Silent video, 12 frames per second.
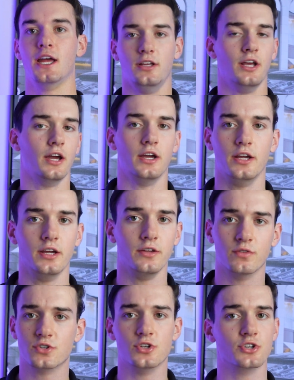Yeah, it
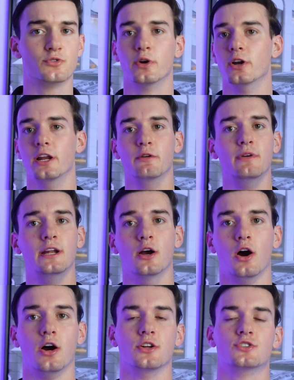was just struggling really
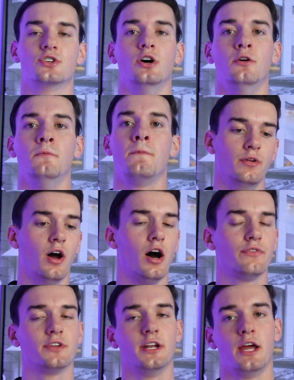hard. So
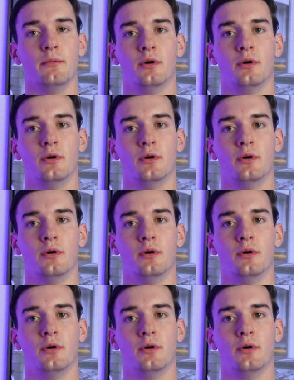after 9